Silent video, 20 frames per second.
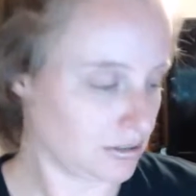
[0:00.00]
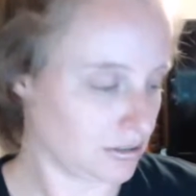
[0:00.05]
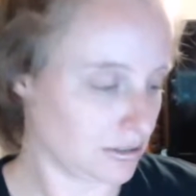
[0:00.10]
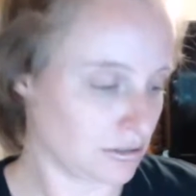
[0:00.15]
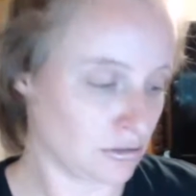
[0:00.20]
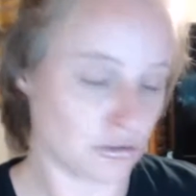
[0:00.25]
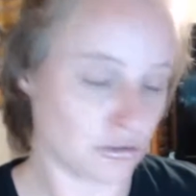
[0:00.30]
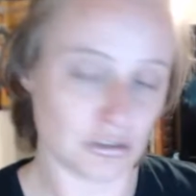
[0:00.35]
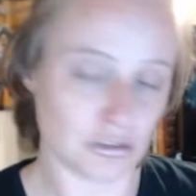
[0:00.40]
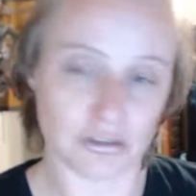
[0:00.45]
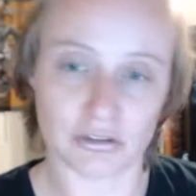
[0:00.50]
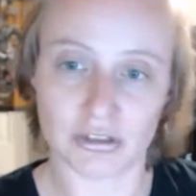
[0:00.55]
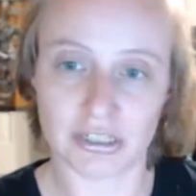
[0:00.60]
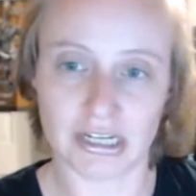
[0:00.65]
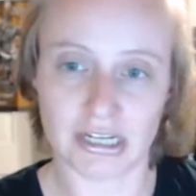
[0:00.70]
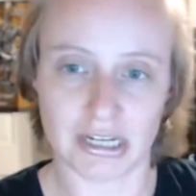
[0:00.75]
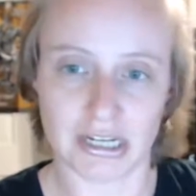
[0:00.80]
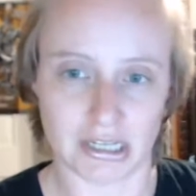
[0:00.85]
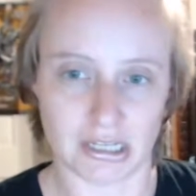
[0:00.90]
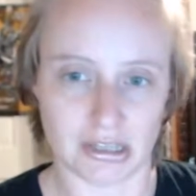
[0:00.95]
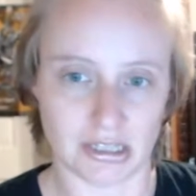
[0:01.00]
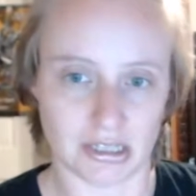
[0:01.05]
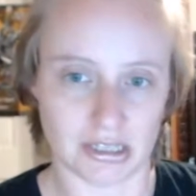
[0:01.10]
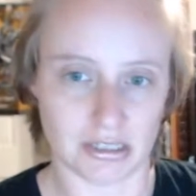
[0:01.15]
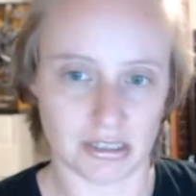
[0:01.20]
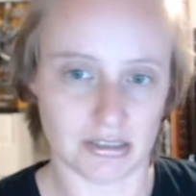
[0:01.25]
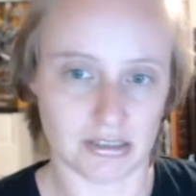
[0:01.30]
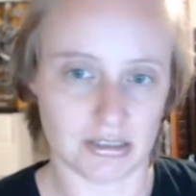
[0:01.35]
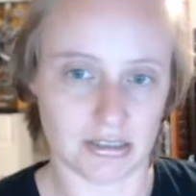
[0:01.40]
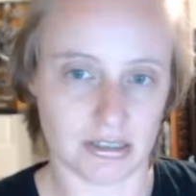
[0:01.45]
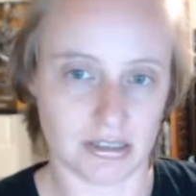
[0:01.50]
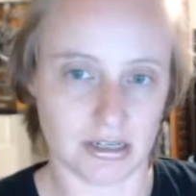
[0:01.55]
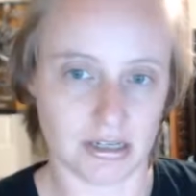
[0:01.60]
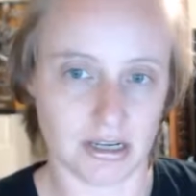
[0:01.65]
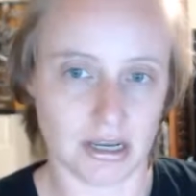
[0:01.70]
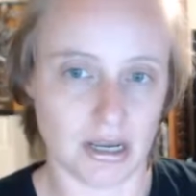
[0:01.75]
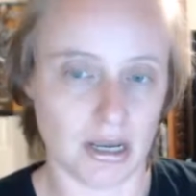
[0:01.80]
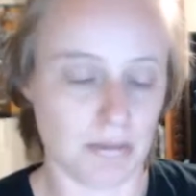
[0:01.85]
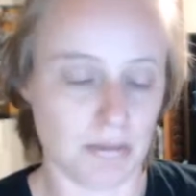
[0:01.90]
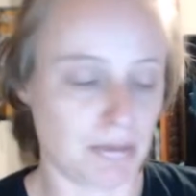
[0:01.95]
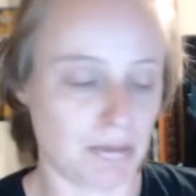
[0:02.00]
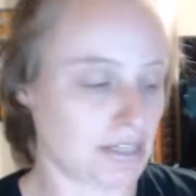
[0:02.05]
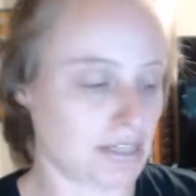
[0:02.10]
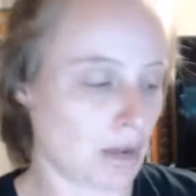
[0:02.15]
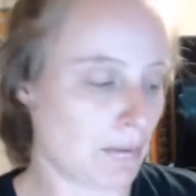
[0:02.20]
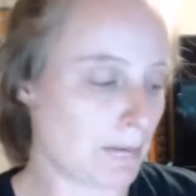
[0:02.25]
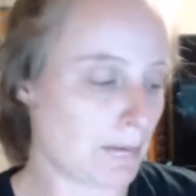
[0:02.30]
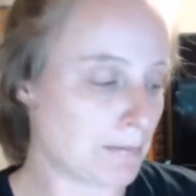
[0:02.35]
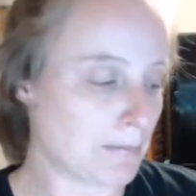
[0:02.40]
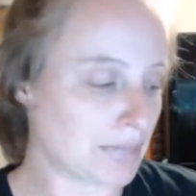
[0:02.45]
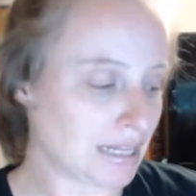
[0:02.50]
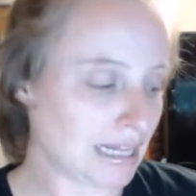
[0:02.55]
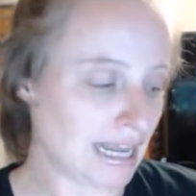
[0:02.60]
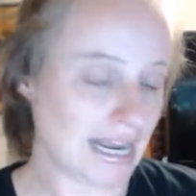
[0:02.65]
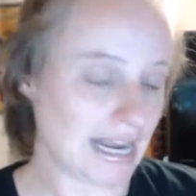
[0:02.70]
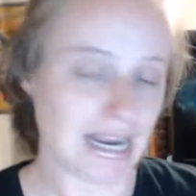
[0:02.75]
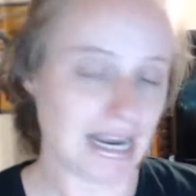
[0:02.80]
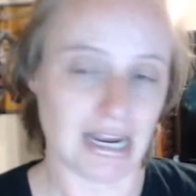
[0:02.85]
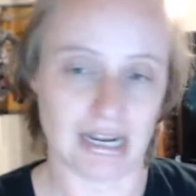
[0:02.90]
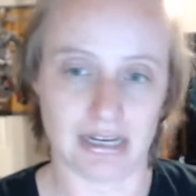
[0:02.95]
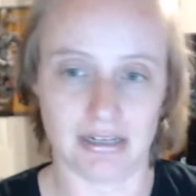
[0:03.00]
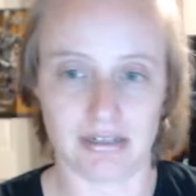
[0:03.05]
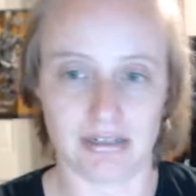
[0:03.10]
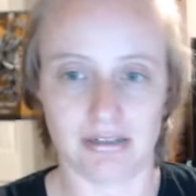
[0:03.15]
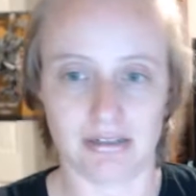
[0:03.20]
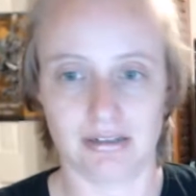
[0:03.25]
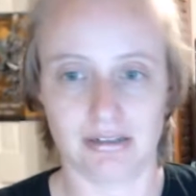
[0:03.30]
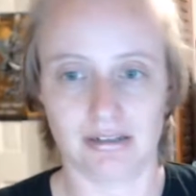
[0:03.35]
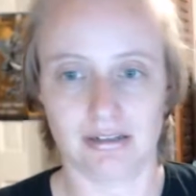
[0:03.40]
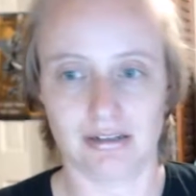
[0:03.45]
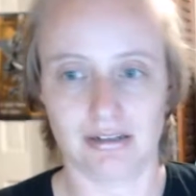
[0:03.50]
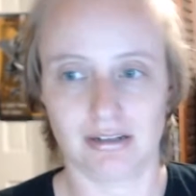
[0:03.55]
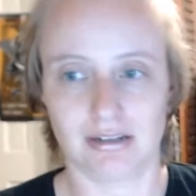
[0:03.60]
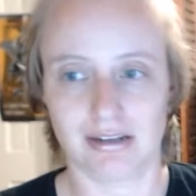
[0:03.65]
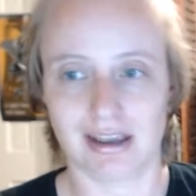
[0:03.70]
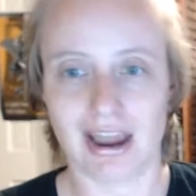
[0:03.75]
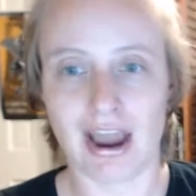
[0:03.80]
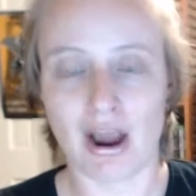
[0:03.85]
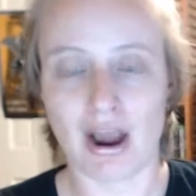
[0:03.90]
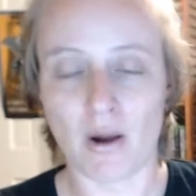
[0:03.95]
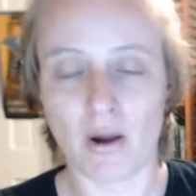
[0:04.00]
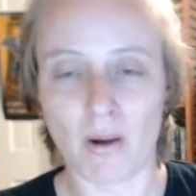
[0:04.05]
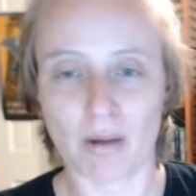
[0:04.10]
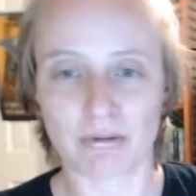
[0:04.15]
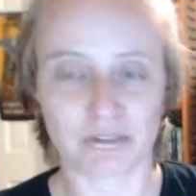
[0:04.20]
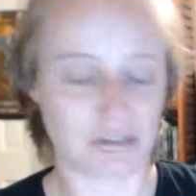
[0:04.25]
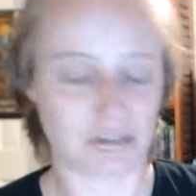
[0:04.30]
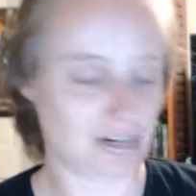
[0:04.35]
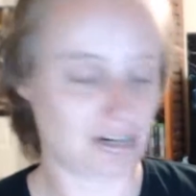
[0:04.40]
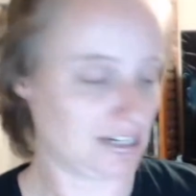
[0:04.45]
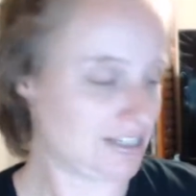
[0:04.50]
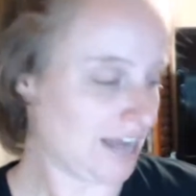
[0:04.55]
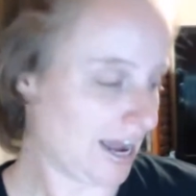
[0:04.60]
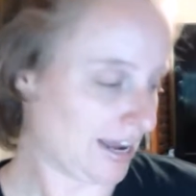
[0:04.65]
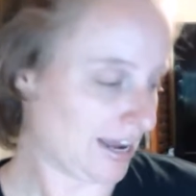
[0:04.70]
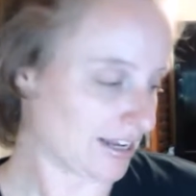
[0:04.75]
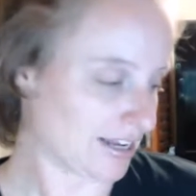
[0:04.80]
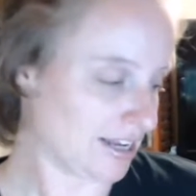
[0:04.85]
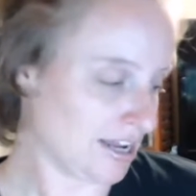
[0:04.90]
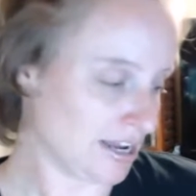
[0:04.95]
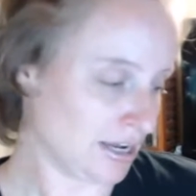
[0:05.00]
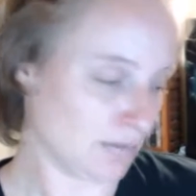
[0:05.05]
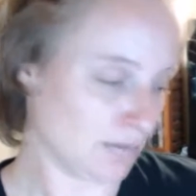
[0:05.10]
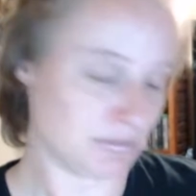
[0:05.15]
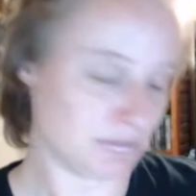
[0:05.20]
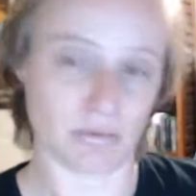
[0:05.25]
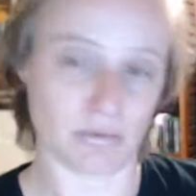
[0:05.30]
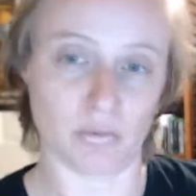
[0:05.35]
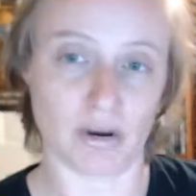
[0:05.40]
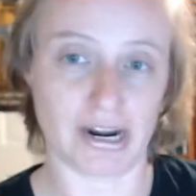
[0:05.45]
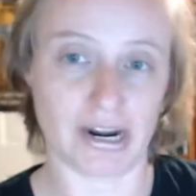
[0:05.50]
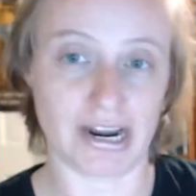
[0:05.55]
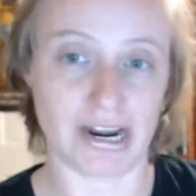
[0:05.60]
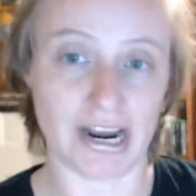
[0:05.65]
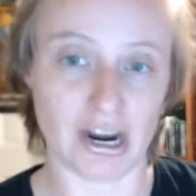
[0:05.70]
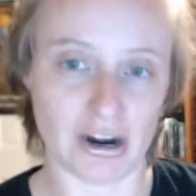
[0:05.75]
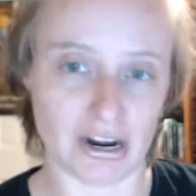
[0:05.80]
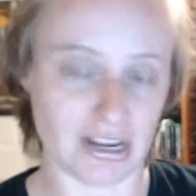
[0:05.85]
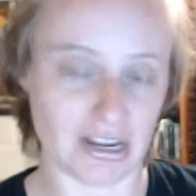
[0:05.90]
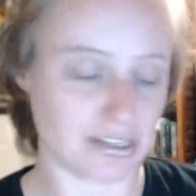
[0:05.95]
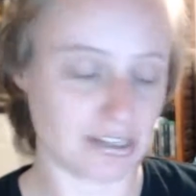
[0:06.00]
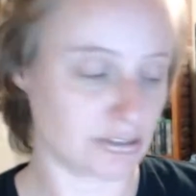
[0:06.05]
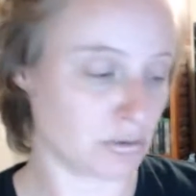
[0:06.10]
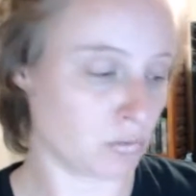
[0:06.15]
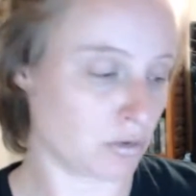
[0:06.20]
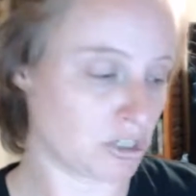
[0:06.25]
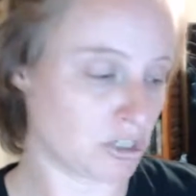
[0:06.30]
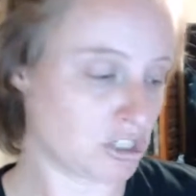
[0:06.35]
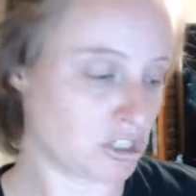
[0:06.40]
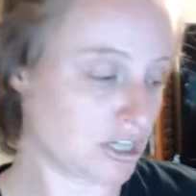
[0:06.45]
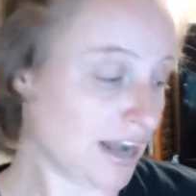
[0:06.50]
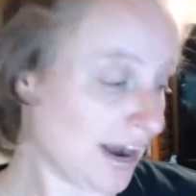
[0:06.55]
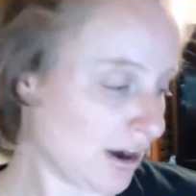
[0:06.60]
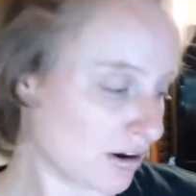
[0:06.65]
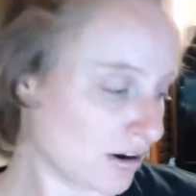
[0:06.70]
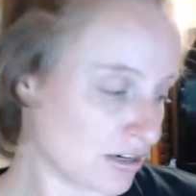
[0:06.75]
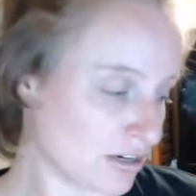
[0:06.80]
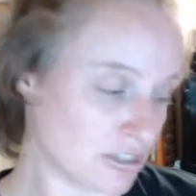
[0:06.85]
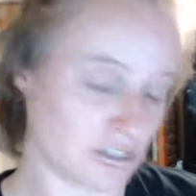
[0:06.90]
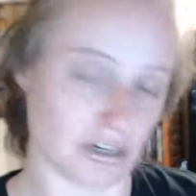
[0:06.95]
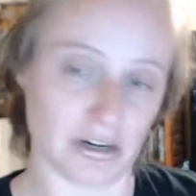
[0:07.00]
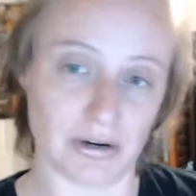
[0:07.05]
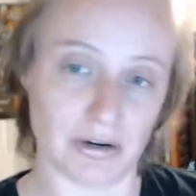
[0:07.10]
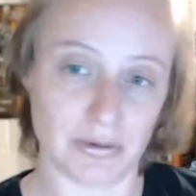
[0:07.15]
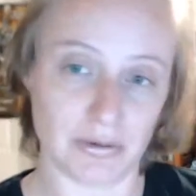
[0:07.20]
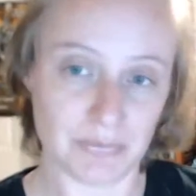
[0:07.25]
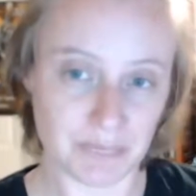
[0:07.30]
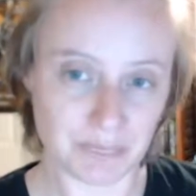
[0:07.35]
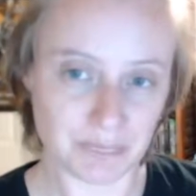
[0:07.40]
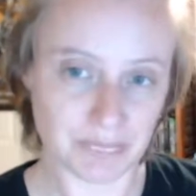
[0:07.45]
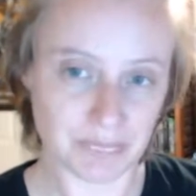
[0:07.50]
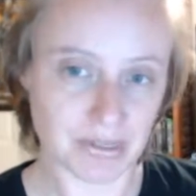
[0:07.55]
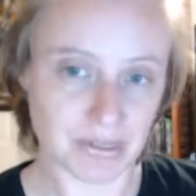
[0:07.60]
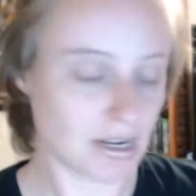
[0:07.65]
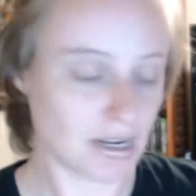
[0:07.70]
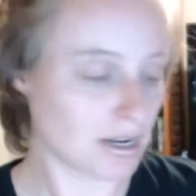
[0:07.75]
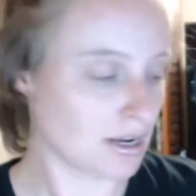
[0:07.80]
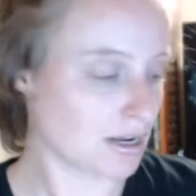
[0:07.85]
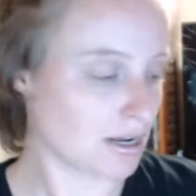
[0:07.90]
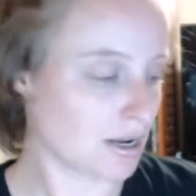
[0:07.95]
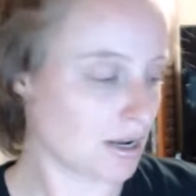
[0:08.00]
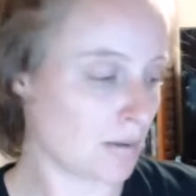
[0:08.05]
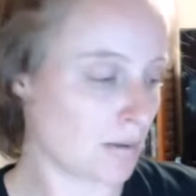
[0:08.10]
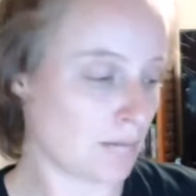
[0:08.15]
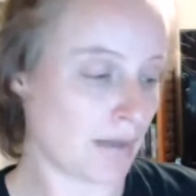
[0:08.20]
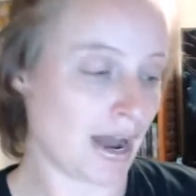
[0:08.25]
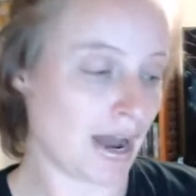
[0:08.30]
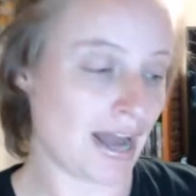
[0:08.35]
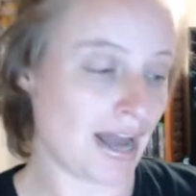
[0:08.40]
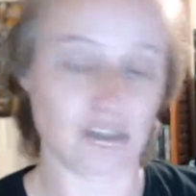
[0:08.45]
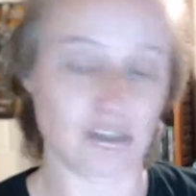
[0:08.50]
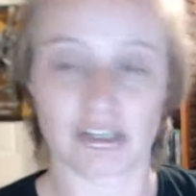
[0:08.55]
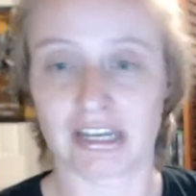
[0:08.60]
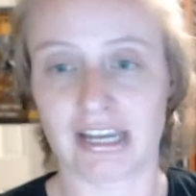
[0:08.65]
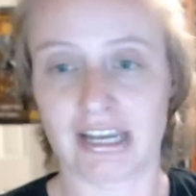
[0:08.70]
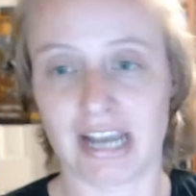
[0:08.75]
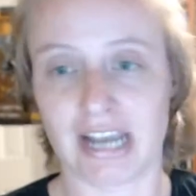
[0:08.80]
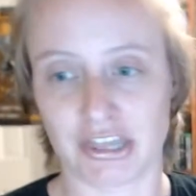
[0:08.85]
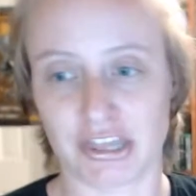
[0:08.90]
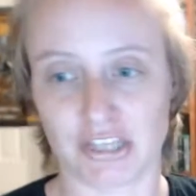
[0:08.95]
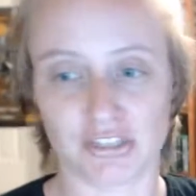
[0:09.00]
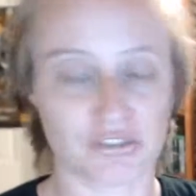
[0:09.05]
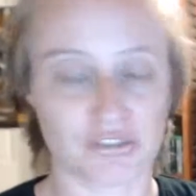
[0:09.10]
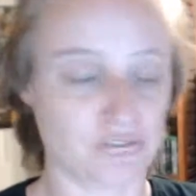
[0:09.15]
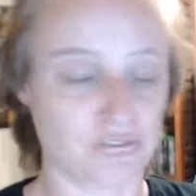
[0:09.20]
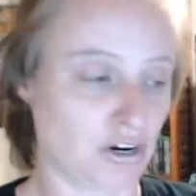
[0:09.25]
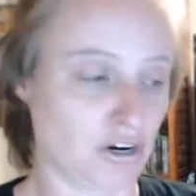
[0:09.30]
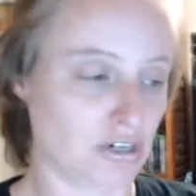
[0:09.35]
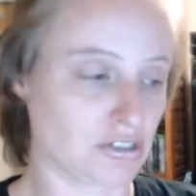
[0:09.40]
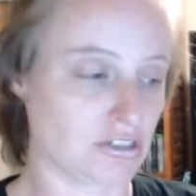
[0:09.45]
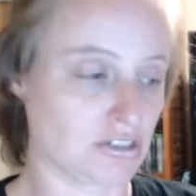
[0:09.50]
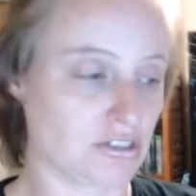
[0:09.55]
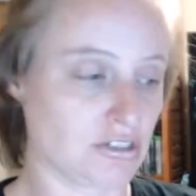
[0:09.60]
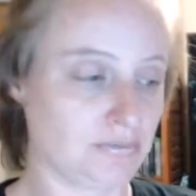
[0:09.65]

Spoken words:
looking at this, because I would plan how I was going to attack keeps and what areas and which character by looking at this first.